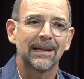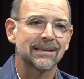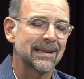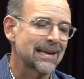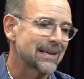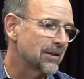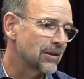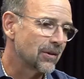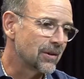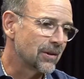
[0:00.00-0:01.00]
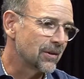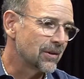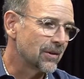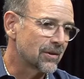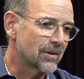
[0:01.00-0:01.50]
That's like you're,
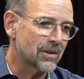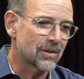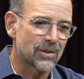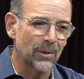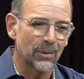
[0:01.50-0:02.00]
you're, you're just